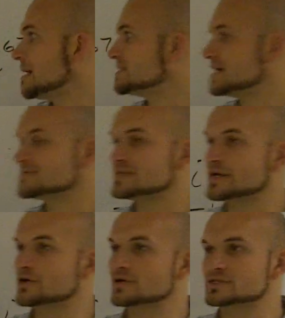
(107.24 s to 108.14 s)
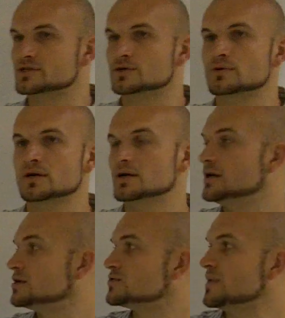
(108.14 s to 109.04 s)
how many times does that go into
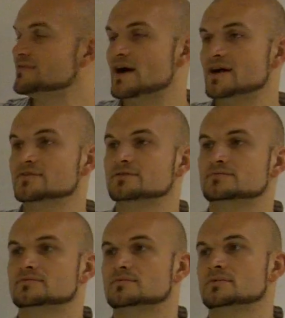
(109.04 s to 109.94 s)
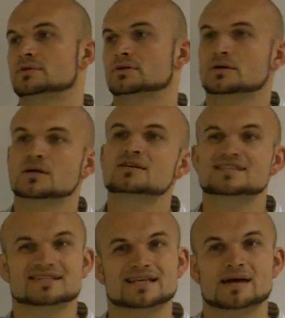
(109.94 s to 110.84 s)
25?
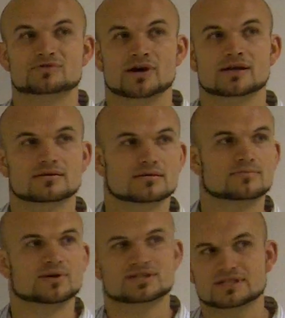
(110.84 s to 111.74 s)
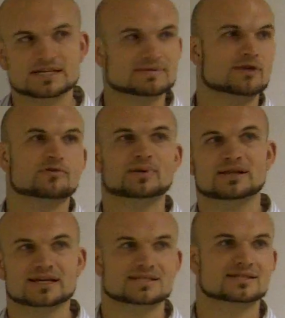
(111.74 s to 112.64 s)
Six times, right? But just keeps on
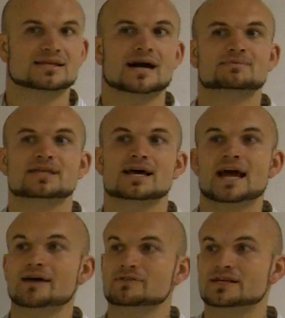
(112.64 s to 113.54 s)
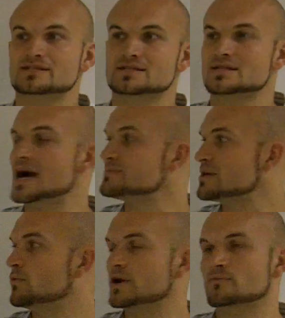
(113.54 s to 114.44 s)
repeating that six times. Then after that six times,
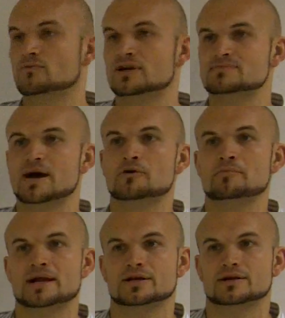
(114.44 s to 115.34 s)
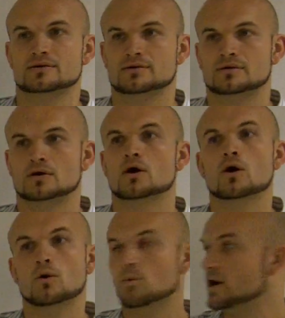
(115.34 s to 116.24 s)
what, what is my remainder? One.
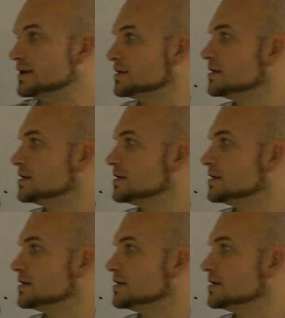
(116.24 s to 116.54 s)
One.